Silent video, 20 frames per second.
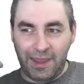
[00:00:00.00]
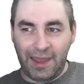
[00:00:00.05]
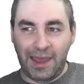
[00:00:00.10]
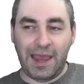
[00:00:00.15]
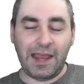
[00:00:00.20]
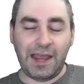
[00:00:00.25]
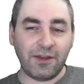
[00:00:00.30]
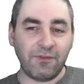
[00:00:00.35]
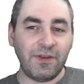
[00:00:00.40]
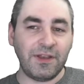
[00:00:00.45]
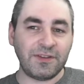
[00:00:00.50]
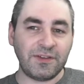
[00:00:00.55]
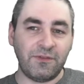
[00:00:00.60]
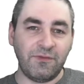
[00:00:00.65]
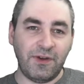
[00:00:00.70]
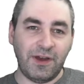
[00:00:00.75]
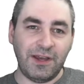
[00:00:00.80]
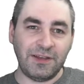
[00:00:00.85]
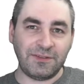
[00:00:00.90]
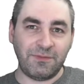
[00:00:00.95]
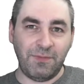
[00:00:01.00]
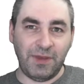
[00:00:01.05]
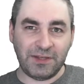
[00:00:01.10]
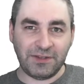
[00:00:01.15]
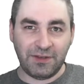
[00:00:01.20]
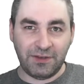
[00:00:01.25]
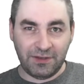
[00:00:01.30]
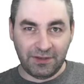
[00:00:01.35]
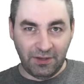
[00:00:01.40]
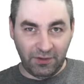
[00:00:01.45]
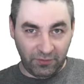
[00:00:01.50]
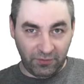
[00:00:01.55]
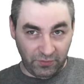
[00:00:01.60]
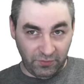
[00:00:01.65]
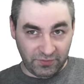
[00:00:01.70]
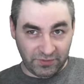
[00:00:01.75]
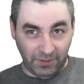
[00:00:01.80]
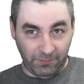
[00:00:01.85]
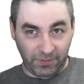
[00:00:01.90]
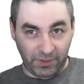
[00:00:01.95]
activates a device and makes it do
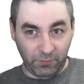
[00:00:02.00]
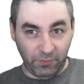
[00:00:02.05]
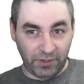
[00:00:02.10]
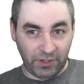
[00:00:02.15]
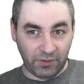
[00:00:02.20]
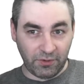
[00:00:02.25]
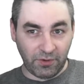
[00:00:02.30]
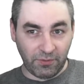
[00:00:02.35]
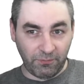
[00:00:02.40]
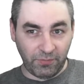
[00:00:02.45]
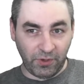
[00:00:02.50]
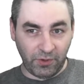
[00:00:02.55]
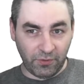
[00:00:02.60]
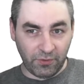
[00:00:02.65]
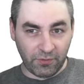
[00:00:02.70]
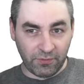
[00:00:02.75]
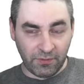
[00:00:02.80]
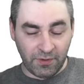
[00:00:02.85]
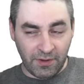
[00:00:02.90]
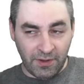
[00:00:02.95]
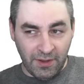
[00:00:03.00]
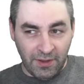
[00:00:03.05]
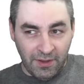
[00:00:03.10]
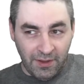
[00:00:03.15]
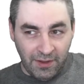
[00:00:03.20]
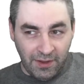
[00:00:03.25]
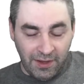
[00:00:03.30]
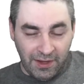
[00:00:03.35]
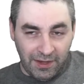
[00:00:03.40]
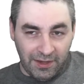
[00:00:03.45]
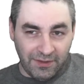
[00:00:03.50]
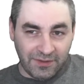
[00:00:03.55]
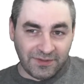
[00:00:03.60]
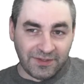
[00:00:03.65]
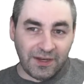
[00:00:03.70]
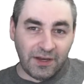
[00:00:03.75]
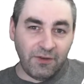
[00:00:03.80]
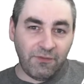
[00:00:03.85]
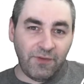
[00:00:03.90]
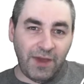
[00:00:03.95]
something with your computer. And
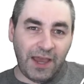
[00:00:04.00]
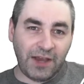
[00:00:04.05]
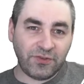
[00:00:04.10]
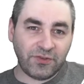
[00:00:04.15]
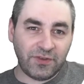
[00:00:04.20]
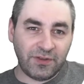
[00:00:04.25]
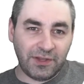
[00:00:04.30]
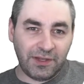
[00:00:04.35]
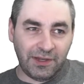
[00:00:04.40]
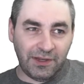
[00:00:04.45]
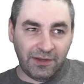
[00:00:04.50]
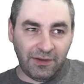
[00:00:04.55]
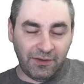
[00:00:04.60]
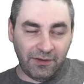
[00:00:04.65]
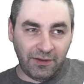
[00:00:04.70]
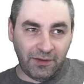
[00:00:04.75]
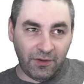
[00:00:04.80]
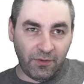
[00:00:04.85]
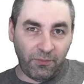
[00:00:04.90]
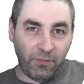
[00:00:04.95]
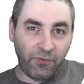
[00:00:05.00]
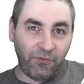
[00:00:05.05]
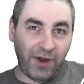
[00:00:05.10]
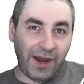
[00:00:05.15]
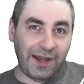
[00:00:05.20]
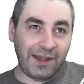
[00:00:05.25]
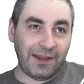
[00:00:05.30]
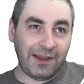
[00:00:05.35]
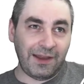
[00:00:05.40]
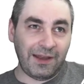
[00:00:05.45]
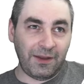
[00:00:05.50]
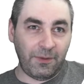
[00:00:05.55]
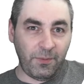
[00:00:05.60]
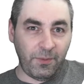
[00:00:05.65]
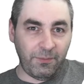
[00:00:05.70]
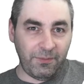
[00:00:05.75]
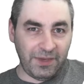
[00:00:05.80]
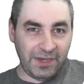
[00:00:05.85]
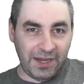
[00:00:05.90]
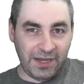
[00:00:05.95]
instead of actually providing any
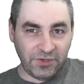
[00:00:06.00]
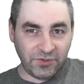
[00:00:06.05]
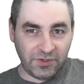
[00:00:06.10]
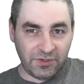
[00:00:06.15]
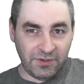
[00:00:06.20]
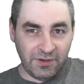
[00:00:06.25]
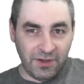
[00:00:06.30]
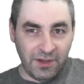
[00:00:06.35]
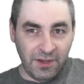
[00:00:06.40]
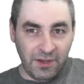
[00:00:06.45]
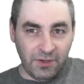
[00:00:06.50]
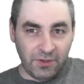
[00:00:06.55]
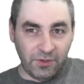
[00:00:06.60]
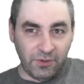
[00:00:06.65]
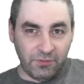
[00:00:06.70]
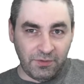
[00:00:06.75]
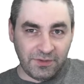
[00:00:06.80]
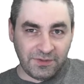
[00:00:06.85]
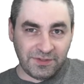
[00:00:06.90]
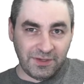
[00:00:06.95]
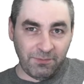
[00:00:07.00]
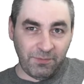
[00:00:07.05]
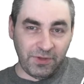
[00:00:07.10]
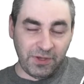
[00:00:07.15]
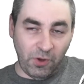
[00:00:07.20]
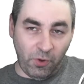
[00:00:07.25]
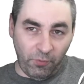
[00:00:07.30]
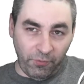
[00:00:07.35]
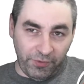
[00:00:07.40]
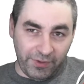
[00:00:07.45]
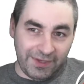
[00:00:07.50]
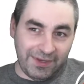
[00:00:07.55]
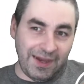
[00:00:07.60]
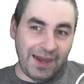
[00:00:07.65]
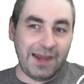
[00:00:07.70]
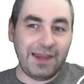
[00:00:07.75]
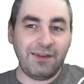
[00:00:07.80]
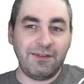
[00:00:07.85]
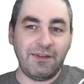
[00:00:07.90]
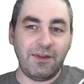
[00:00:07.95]
implementation, you can simply only
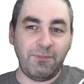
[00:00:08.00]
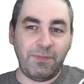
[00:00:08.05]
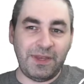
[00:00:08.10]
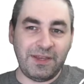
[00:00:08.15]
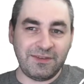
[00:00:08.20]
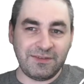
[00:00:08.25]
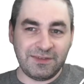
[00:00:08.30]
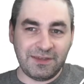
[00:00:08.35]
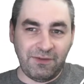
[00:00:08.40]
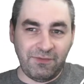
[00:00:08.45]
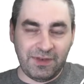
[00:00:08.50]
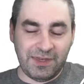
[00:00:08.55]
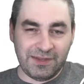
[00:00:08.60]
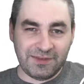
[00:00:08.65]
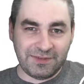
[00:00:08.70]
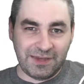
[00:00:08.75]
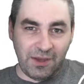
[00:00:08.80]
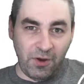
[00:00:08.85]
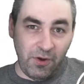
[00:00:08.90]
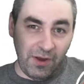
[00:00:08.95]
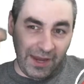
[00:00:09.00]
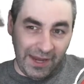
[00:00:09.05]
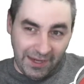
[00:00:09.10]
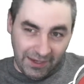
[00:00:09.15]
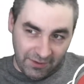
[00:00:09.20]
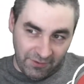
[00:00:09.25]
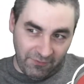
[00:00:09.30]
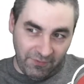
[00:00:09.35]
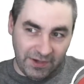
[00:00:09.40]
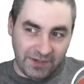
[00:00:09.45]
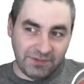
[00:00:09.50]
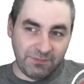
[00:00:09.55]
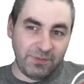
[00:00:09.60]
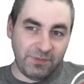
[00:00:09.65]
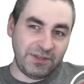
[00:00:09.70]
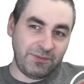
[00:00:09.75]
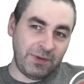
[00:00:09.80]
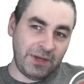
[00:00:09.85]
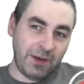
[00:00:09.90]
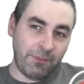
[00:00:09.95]
tie into the pieces of it that say, oh hey, a device
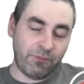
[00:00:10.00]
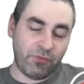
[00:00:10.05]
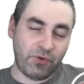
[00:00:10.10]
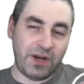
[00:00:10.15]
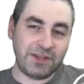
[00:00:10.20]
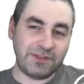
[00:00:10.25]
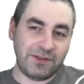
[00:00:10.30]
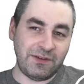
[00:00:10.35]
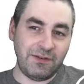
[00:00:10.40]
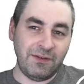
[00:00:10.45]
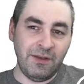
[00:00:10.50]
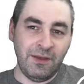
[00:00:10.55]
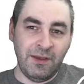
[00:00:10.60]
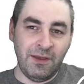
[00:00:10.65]
has become present,